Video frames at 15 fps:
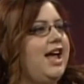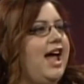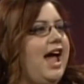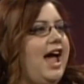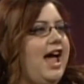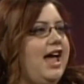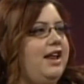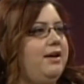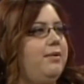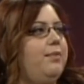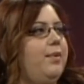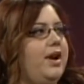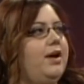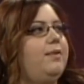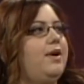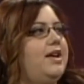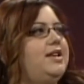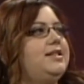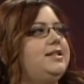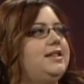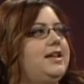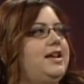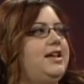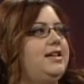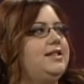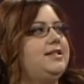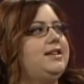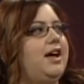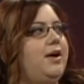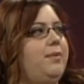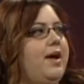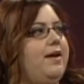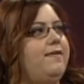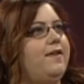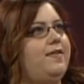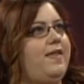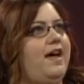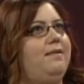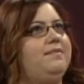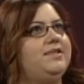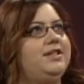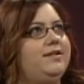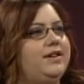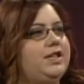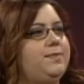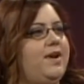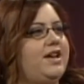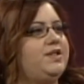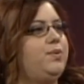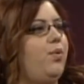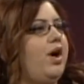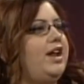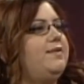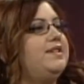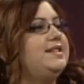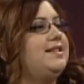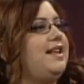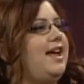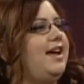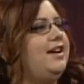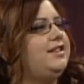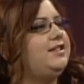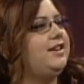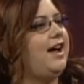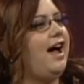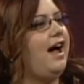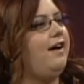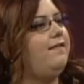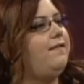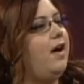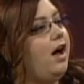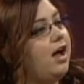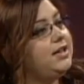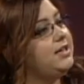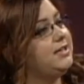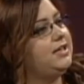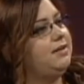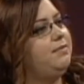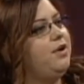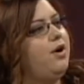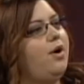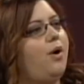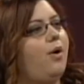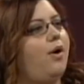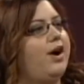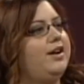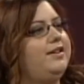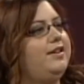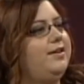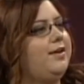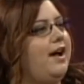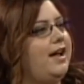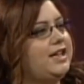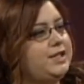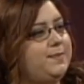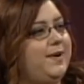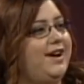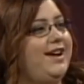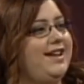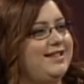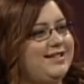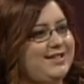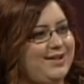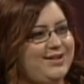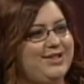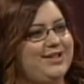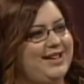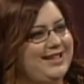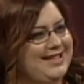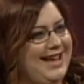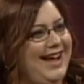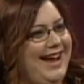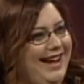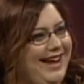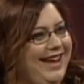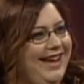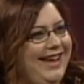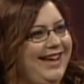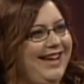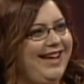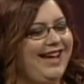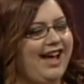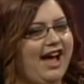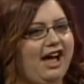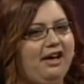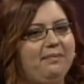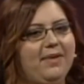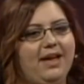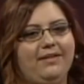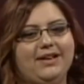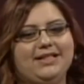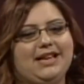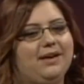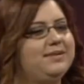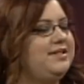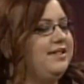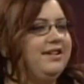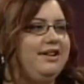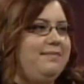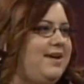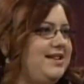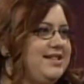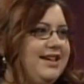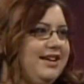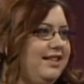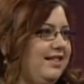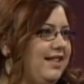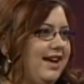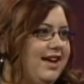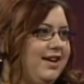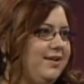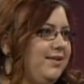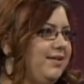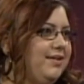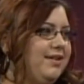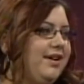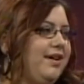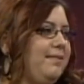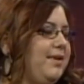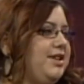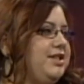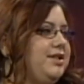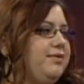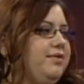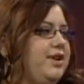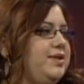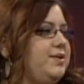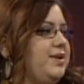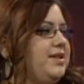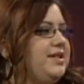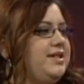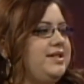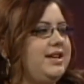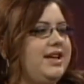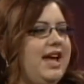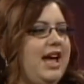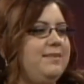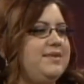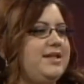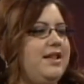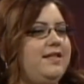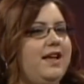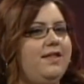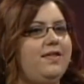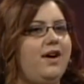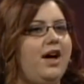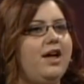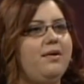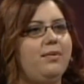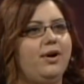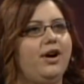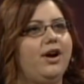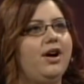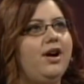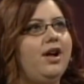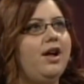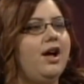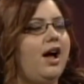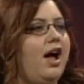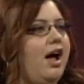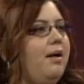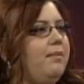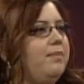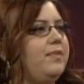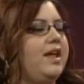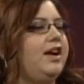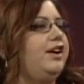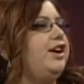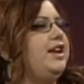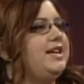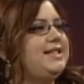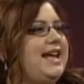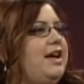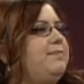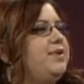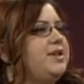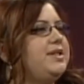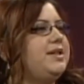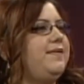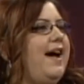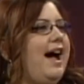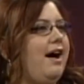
And what it was is a way for them to express what it was like to have autism or to experience social anxiety. It was absolutely amazing. They used a bunch of resources and games that they thought were like good examples of how